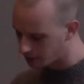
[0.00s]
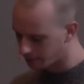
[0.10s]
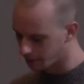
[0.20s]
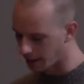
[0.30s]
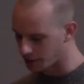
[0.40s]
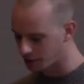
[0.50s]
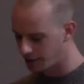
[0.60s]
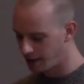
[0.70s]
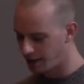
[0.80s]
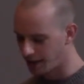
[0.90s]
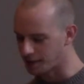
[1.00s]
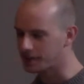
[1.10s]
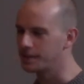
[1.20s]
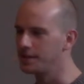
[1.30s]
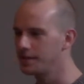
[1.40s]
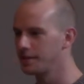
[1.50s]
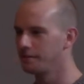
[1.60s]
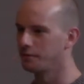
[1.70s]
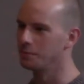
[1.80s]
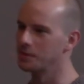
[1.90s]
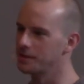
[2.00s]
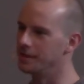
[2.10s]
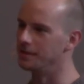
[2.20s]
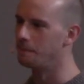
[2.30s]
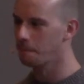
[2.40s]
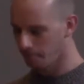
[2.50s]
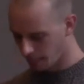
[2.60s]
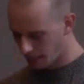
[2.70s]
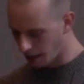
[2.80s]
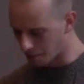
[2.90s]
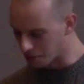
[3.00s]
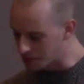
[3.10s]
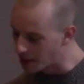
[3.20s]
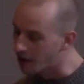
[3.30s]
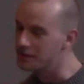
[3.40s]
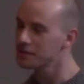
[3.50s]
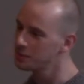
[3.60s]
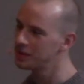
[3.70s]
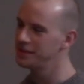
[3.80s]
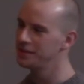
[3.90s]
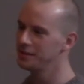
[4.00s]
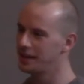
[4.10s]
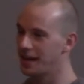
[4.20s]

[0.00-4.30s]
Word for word: the flesh has ceased from sin. I'm going to be honest with you.